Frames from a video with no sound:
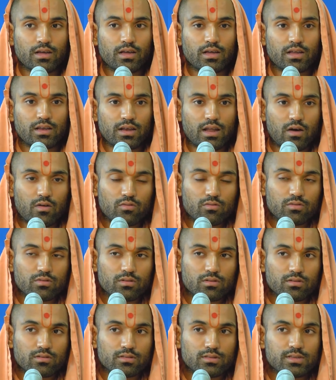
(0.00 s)
Now,
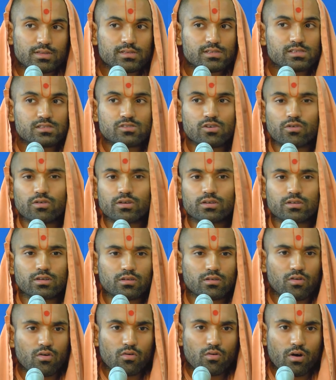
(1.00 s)
this started to
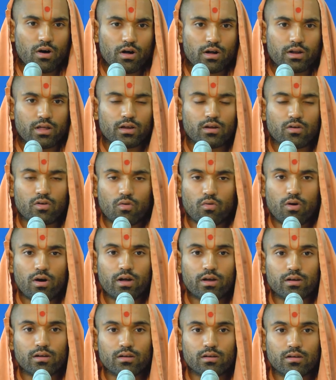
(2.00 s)
go on and go
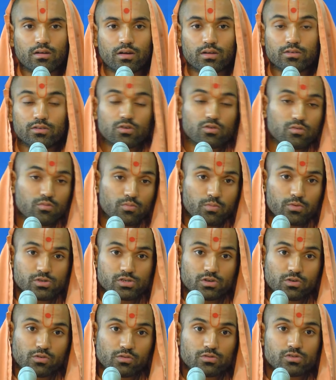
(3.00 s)
on until
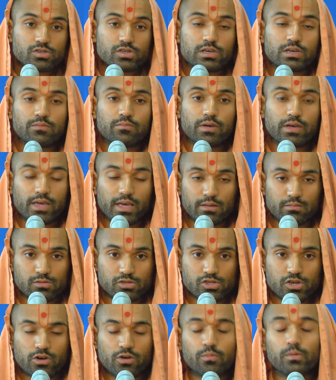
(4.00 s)
Puja became
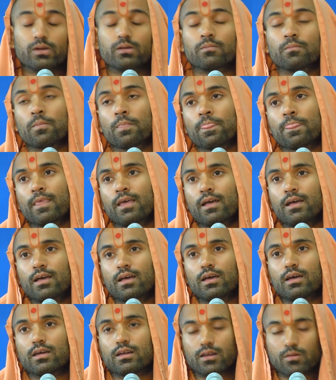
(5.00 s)
chairman.
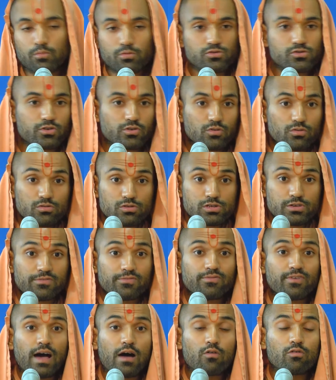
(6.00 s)
Now, Puja
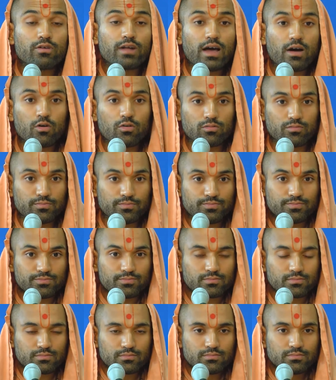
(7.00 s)
found out
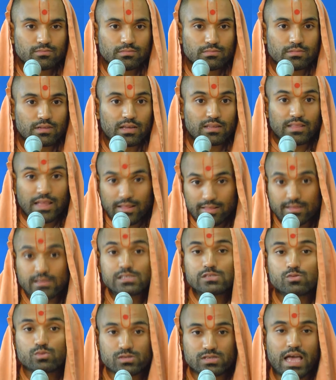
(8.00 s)
that this
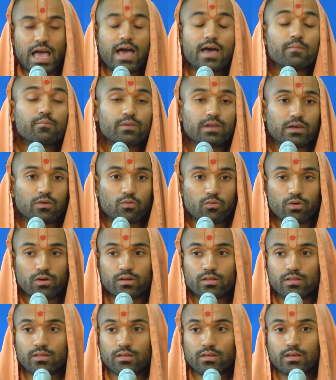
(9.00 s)
was happening, where
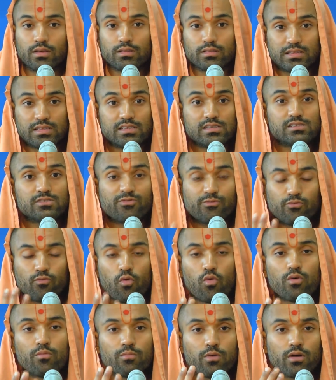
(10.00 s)
these
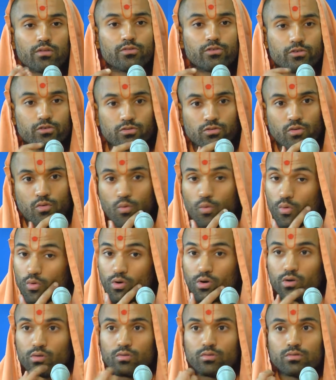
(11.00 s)
four brothers
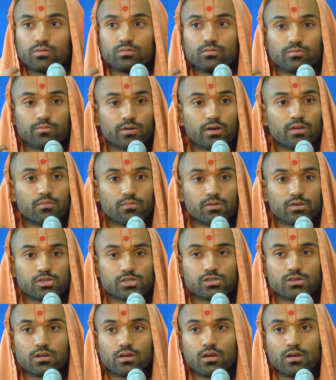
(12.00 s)
were pretty
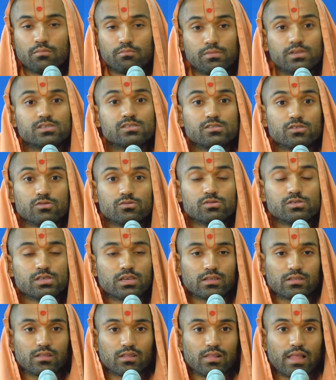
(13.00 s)
much
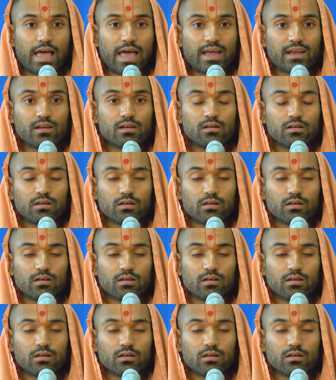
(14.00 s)
misusing the land